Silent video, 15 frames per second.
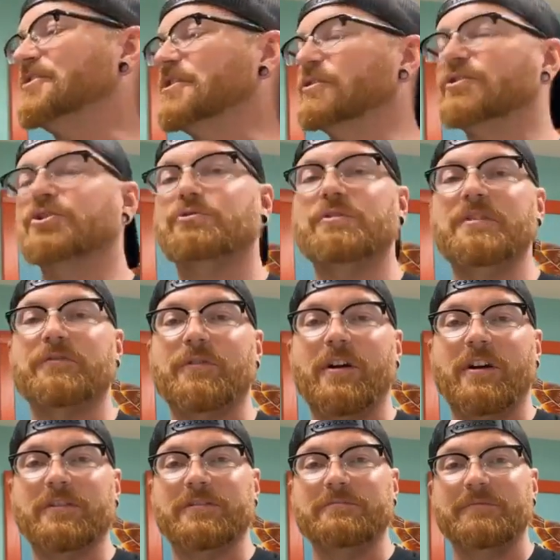Dear Tree
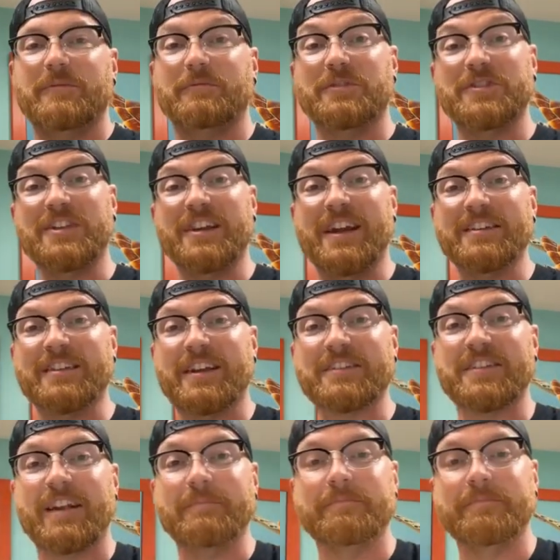Frog. We'll see you guys
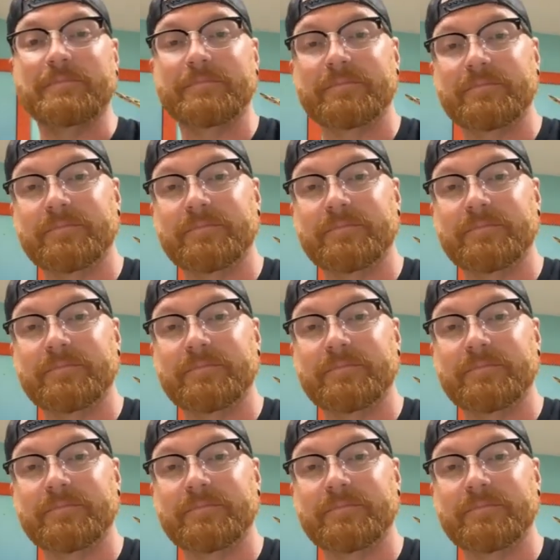next time.